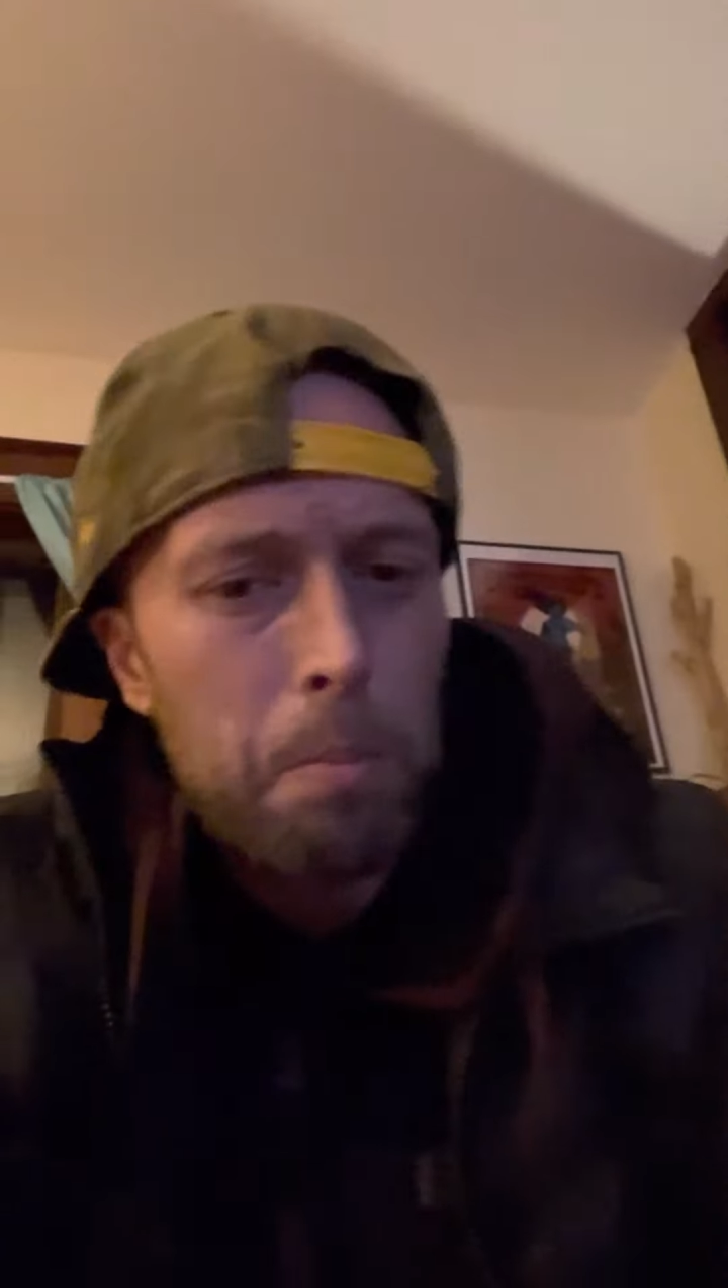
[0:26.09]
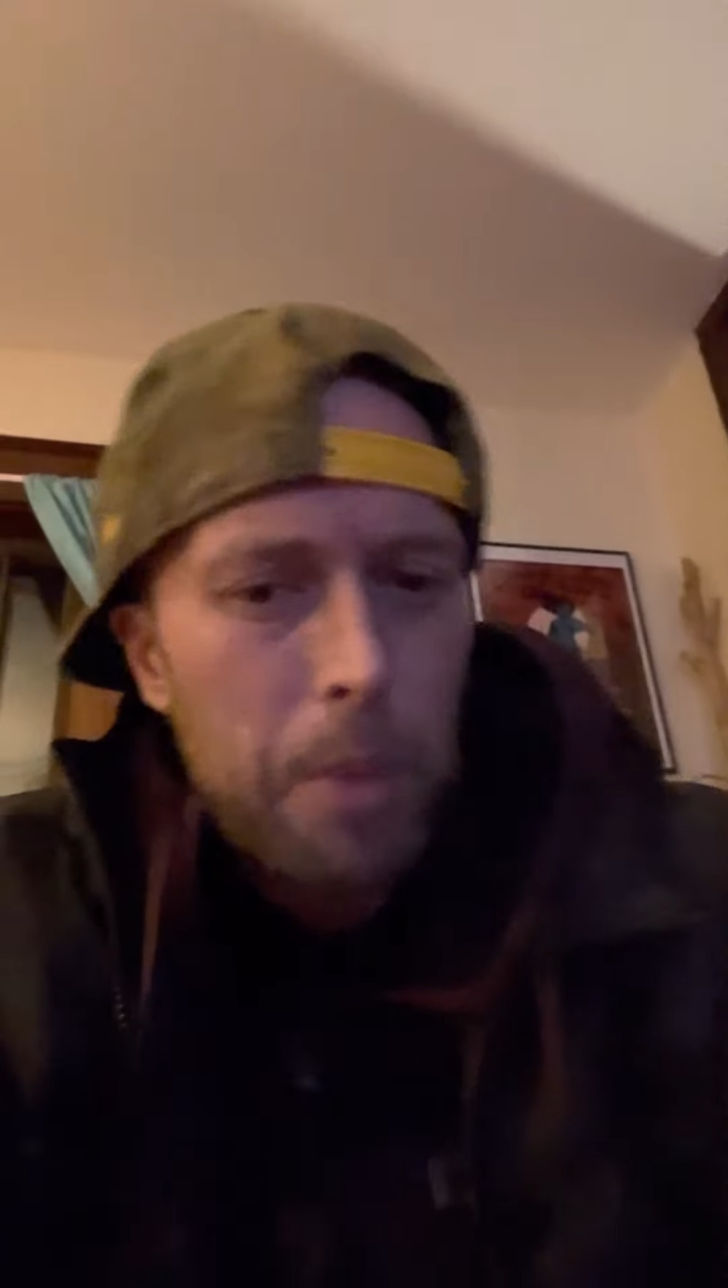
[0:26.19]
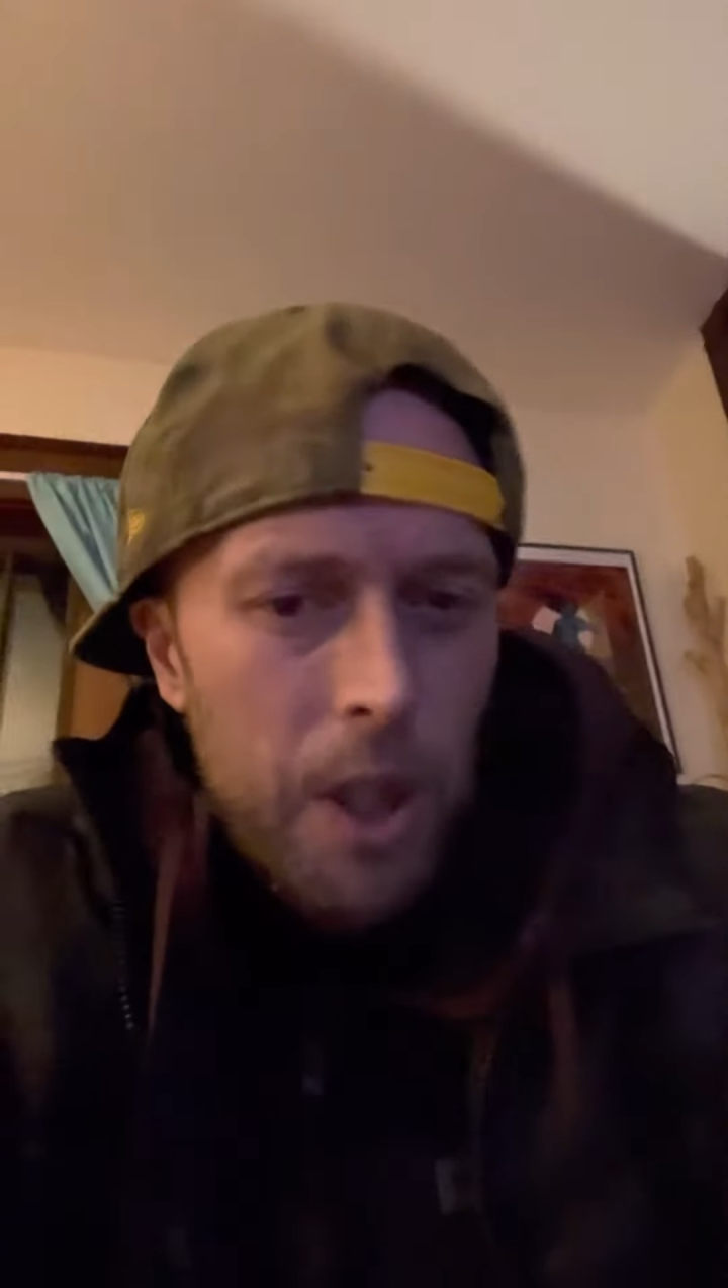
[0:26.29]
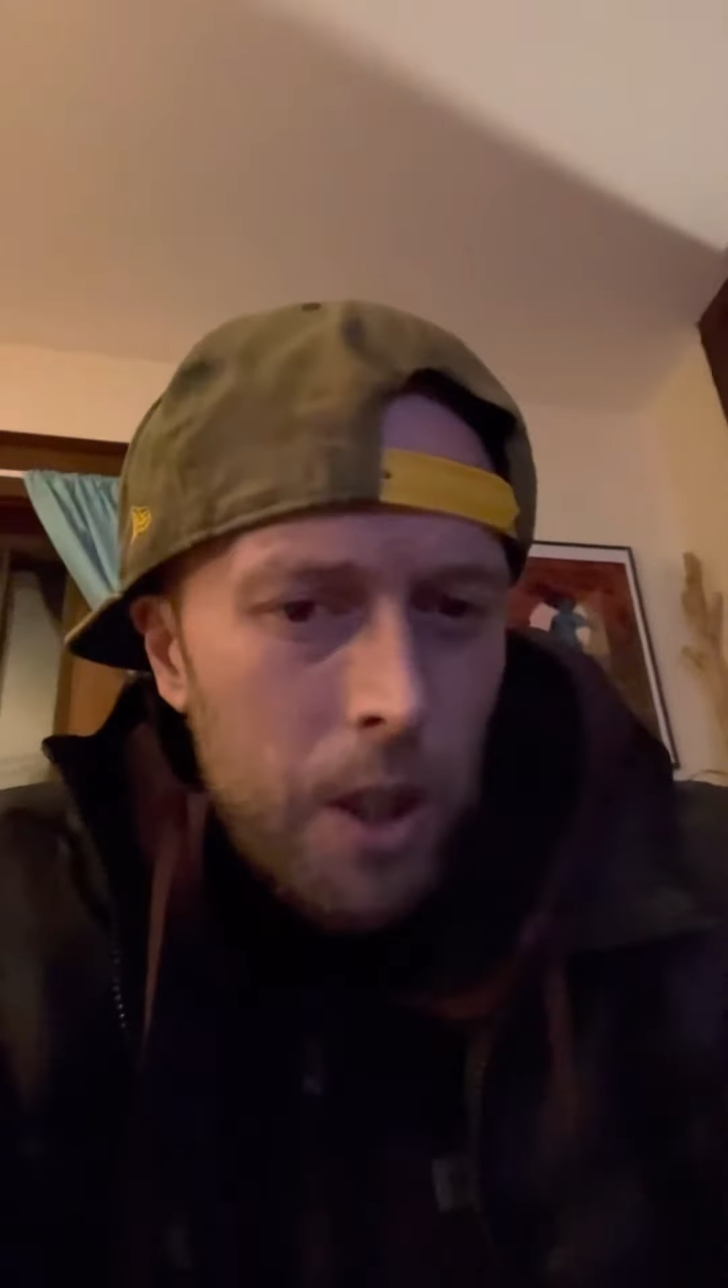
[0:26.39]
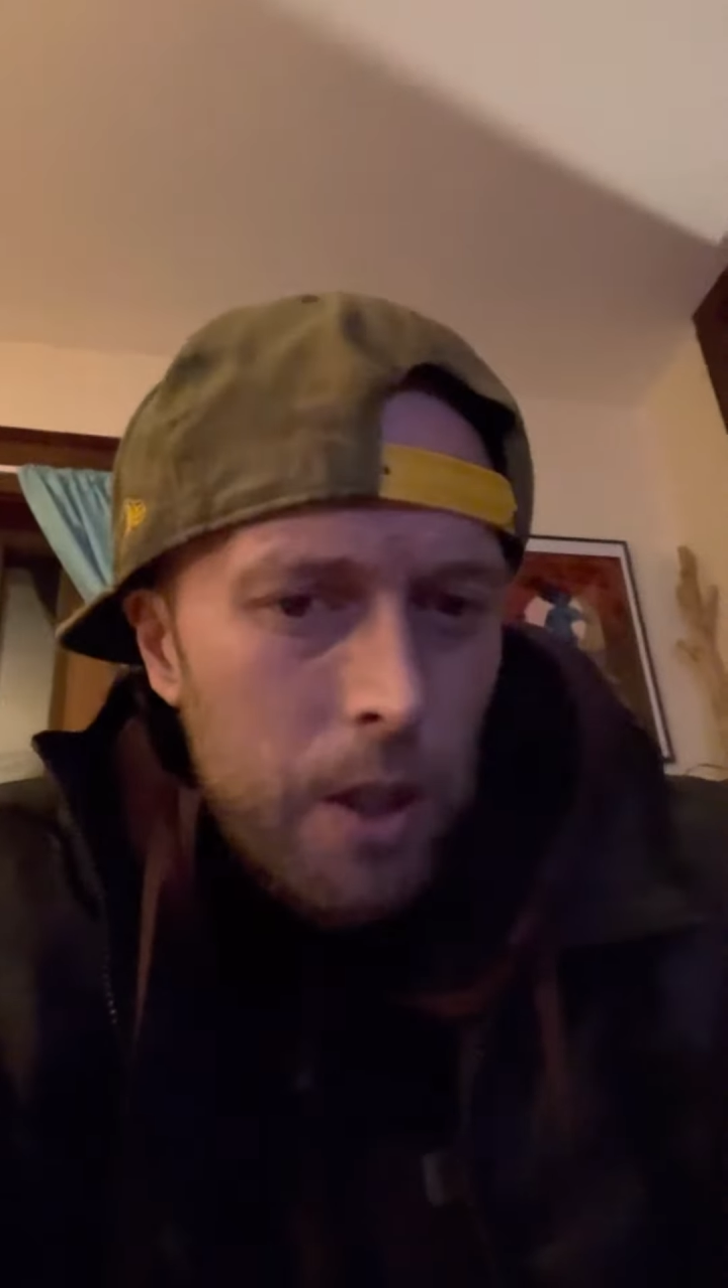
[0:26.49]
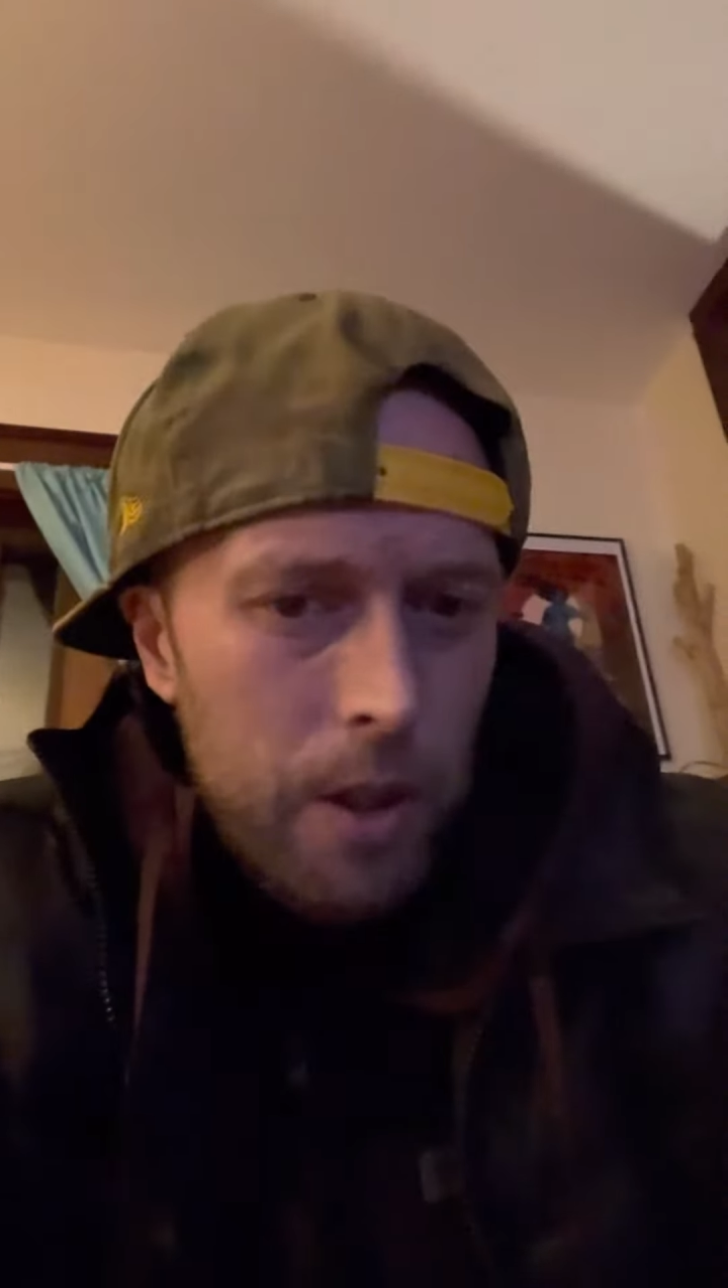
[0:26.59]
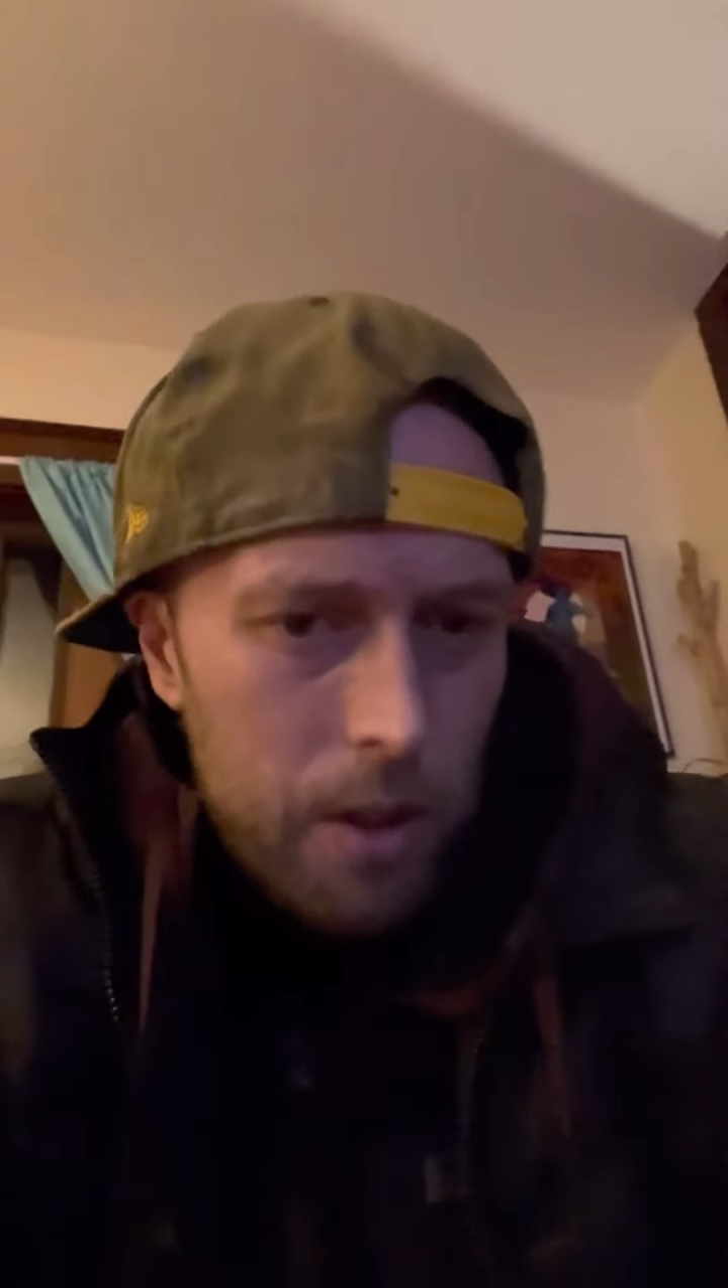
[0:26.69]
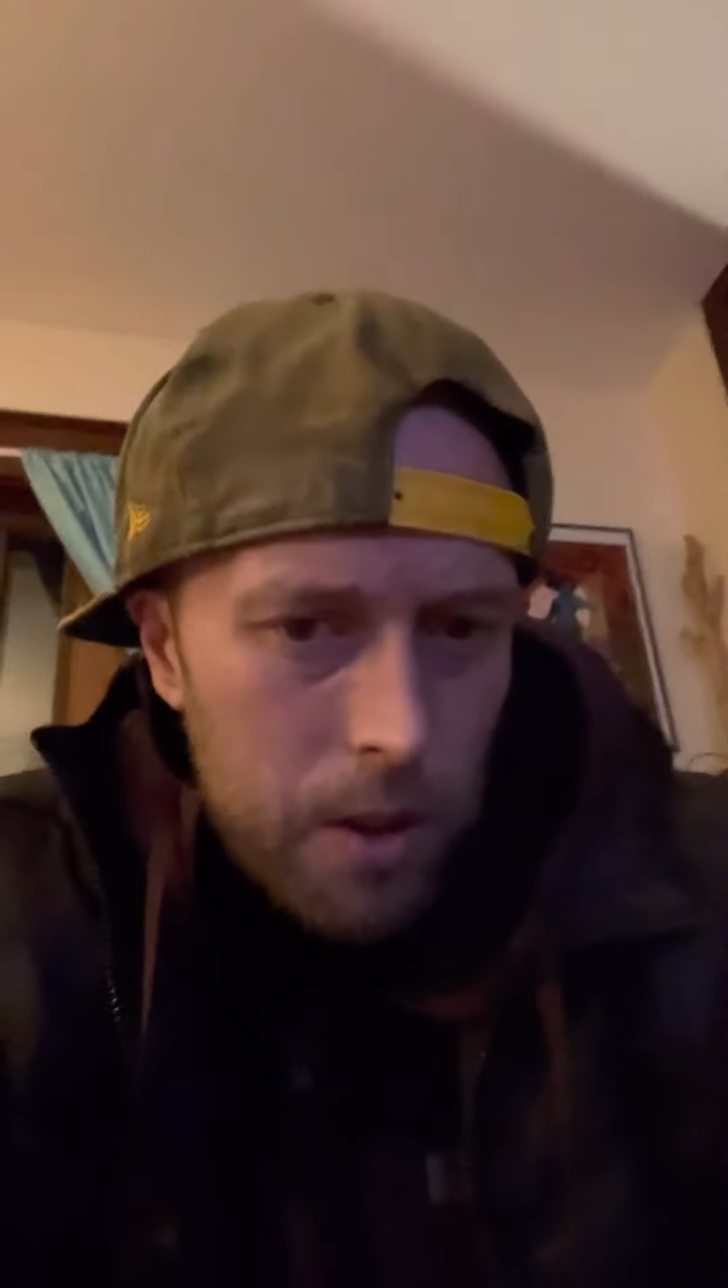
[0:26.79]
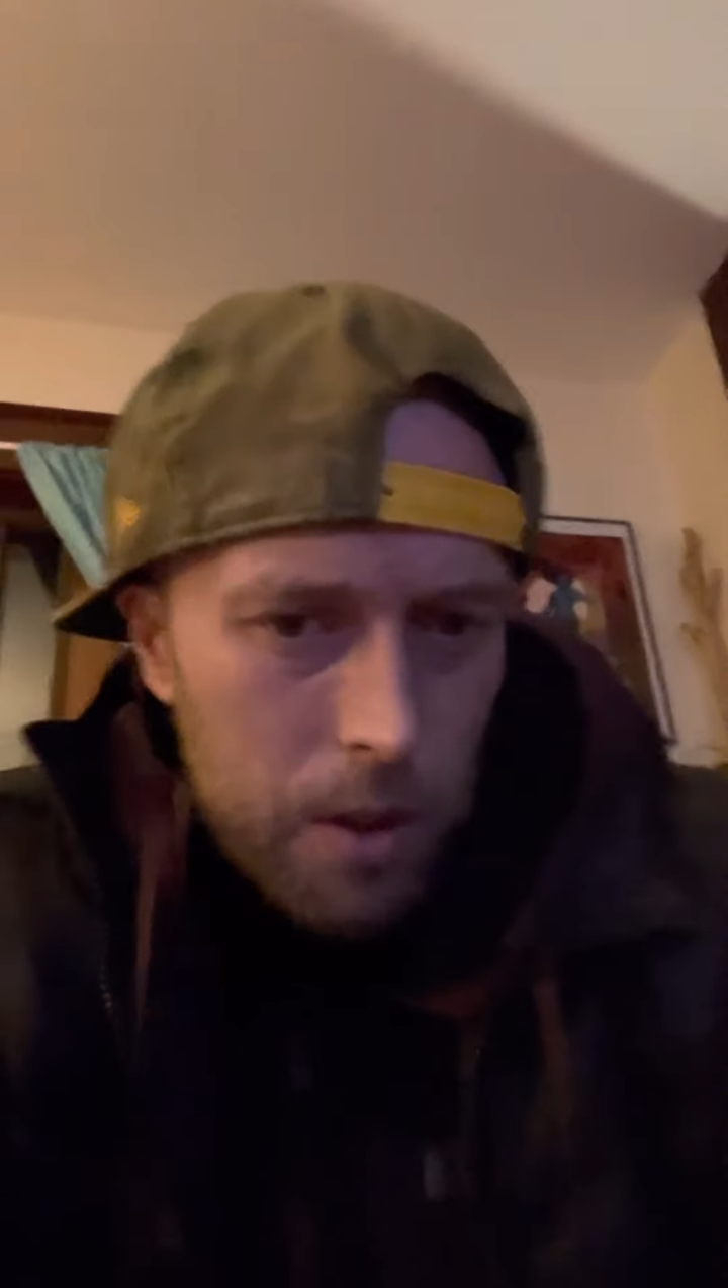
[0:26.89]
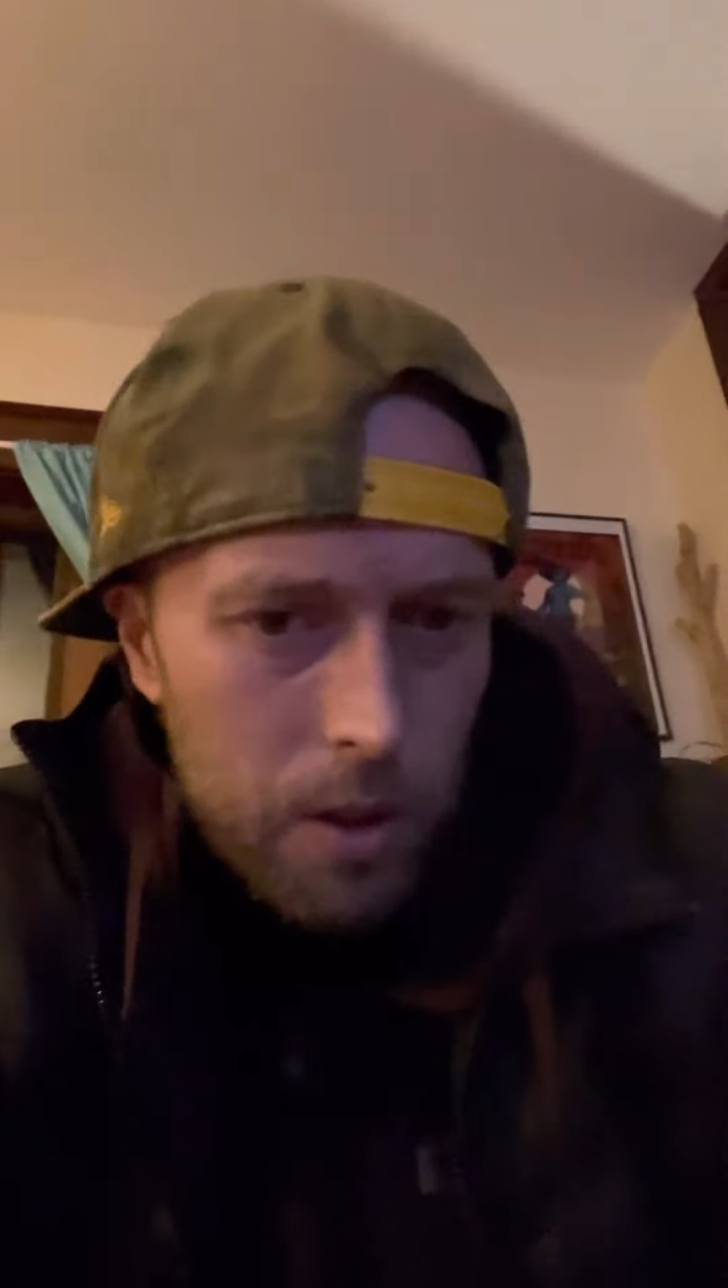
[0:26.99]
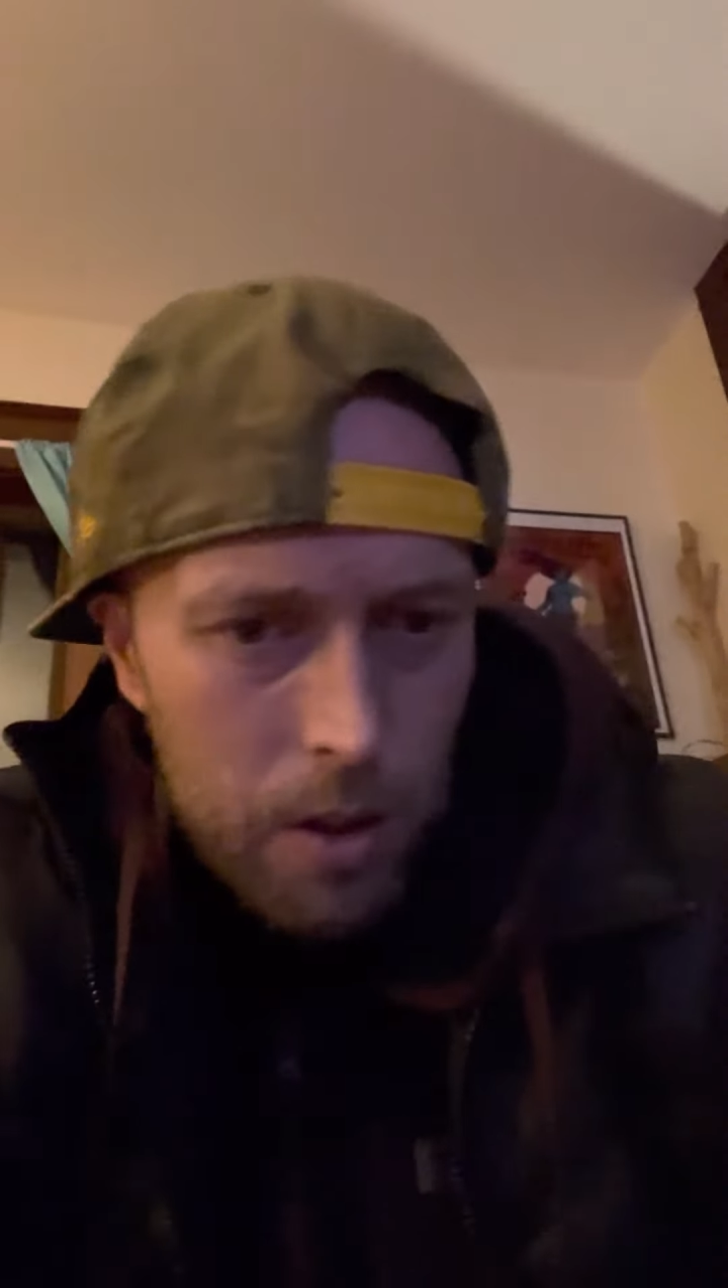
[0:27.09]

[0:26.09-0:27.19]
beings,